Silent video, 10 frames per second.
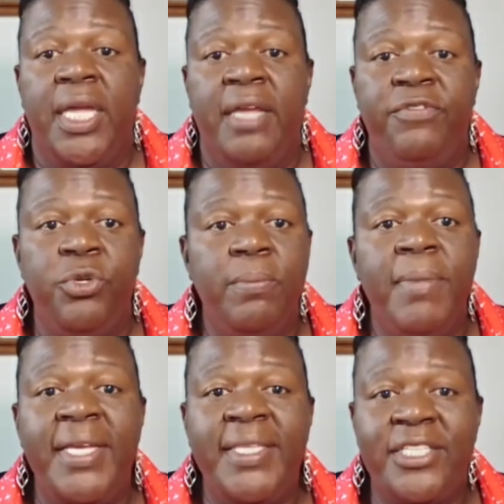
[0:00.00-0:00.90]
If you
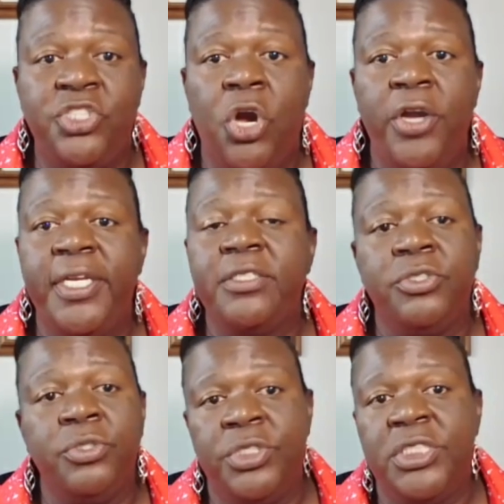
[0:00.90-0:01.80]
make that target,
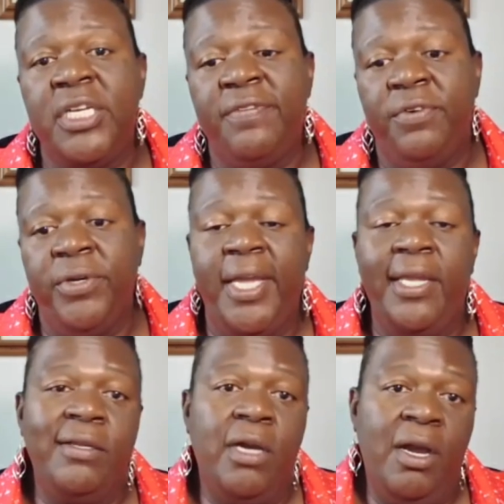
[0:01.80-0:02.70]
you'll see if,
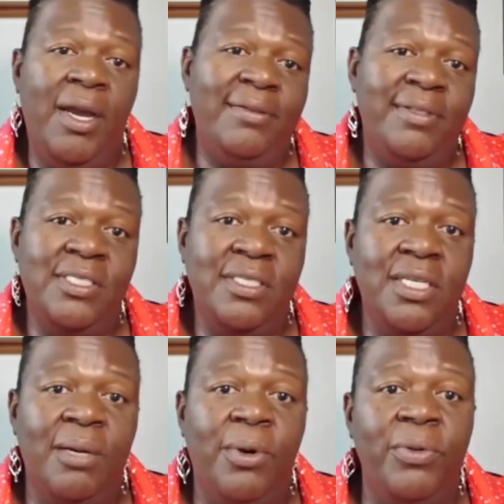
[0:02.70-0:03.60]
okay, all right, this
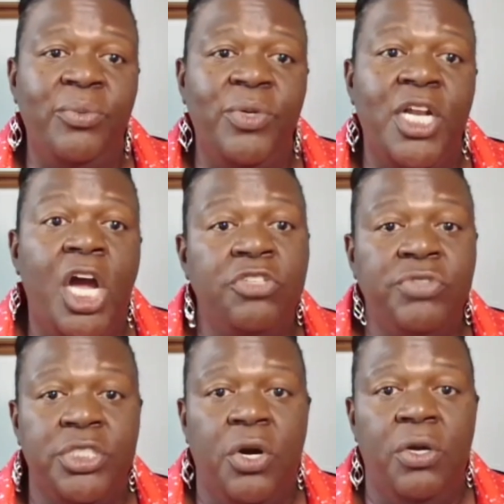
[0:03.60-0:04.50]
club only went
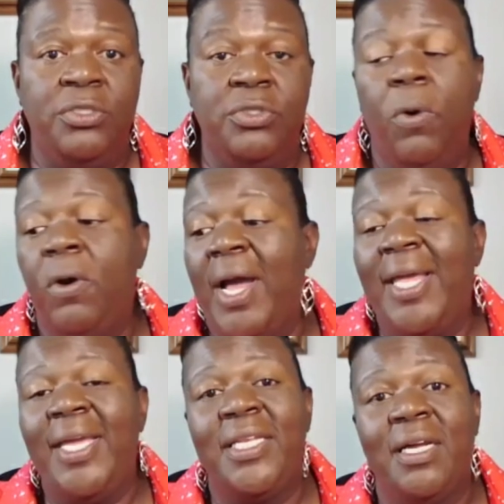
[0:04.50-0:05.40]
100 yards, or
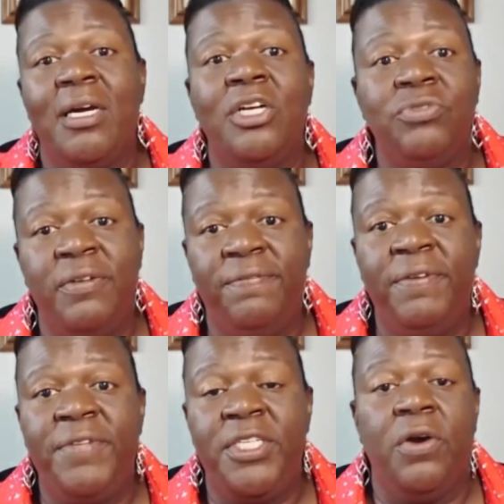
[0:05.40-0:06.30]
I hit it
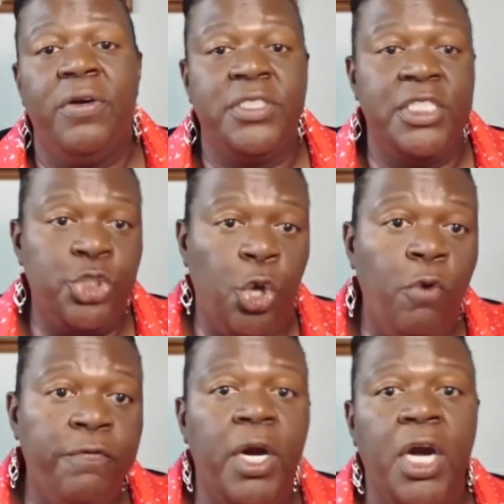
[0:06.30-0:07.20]
150 yards. It's
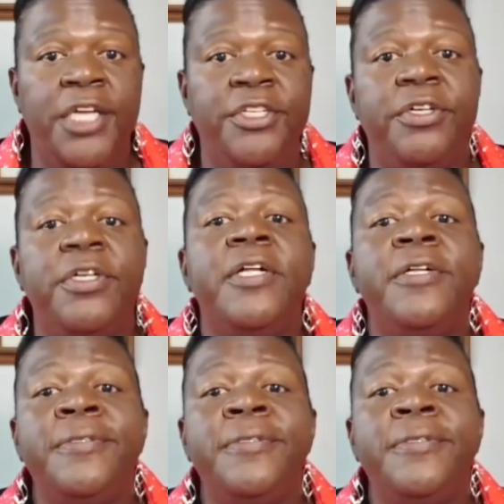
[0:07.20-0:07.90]
over, under.